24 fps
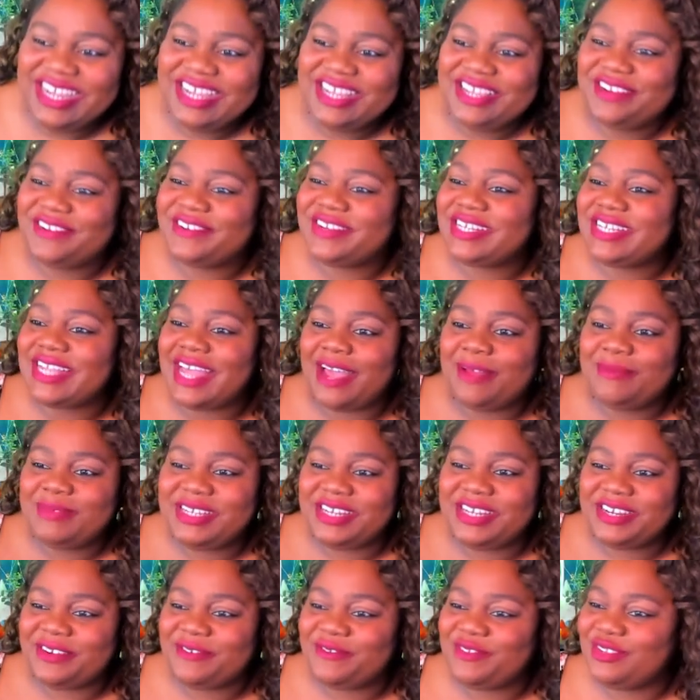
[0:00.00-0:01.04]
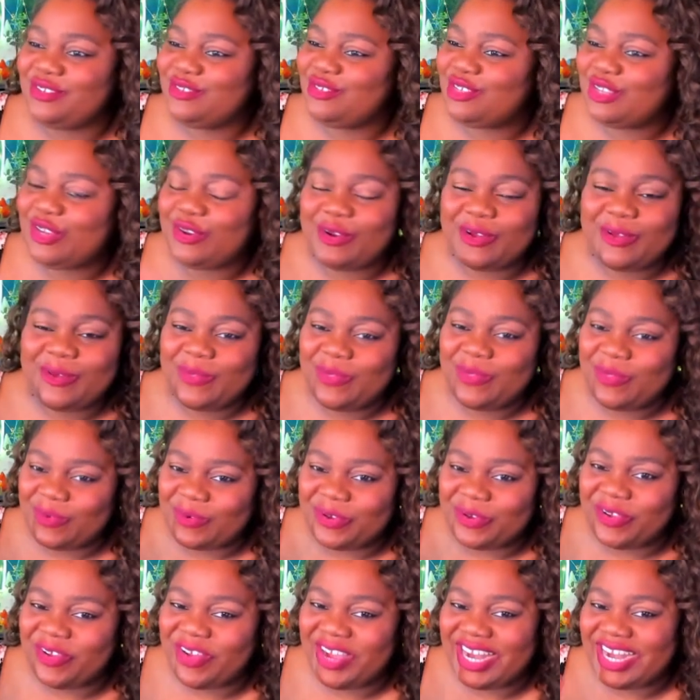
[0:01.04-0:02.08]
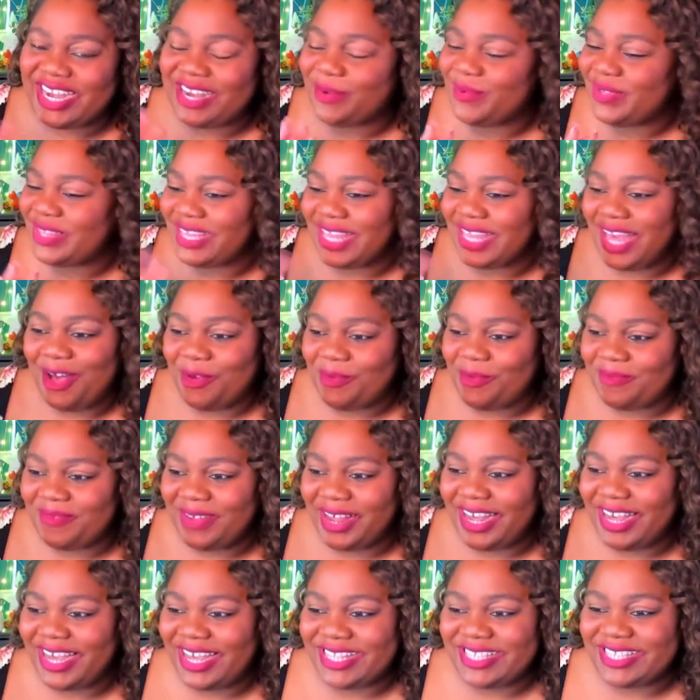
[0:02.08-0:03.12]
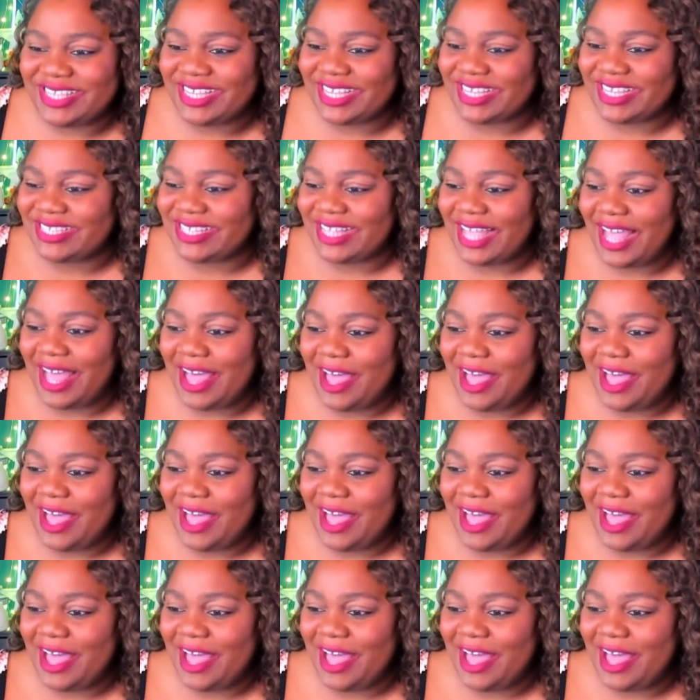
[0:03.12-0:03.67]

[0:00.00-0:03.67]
You're top tier if you scroll through it without mods, because